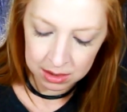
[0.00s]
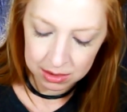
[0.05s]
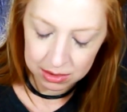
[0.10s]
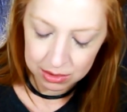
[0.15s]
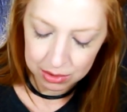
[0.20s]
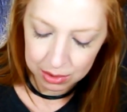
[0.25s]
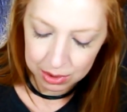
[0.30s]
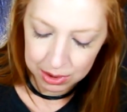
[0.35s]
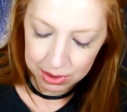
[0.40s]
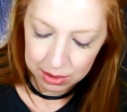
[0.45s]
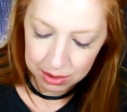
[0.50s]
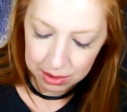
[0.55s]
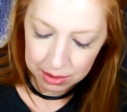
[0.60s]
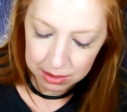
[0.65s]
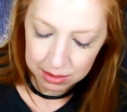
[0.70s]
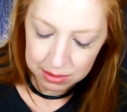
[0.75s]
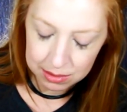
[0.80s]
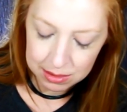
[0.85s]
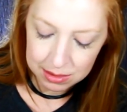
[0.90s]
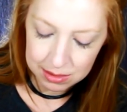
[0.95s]
So I
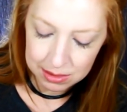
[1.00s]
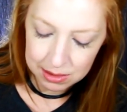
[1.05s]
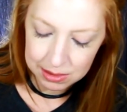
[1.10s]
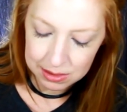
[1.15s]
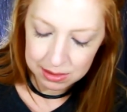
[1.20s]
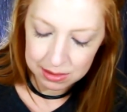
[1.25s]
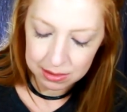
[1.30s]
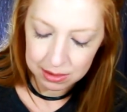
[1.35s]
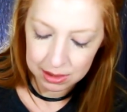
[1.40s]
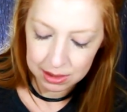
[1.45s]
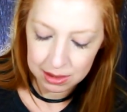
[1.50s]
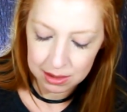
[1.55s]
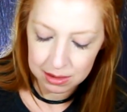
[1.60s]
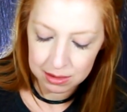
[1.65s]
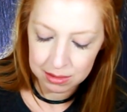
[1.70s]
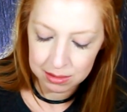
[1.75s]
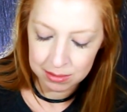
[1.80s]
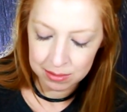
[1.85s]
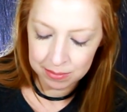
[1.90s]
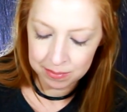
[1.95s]
thought, since this is like
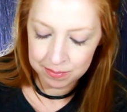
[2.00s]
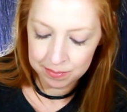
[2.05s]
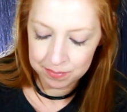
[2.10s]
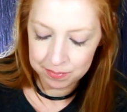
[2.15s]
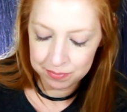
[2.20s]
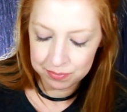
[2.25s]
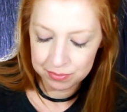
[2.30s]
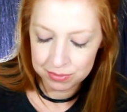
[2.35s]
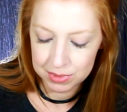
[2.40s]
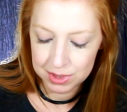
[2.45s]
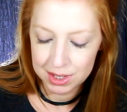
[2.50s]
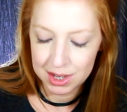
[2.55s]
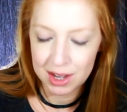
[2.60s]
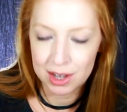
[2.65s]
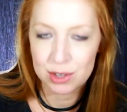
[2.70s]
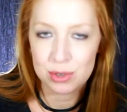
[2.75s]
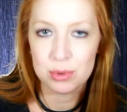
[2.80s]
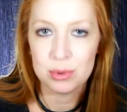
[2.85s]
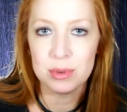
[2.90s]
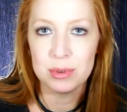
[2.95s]
a
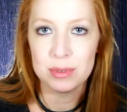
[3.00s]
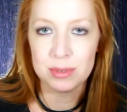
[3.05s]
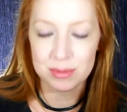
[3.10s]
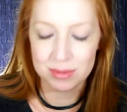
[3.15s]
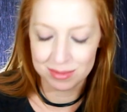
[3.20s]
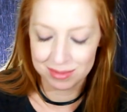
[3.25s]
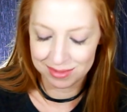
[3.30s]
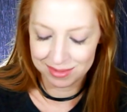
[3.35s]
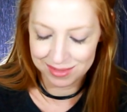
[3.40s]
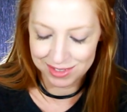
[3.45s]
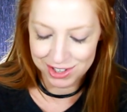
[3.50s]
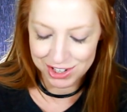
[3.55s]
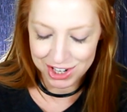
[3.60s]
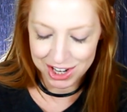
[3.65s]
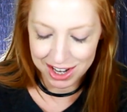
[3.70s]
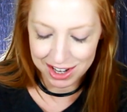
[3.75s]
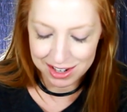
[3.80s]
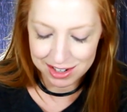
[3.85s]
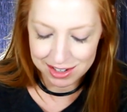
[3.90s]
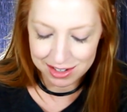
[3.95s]
casual
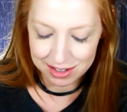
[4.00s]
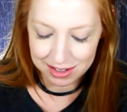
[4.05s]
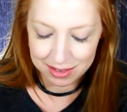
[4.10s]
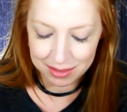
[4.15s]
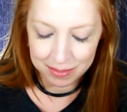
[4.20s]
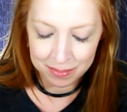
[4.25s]
chat,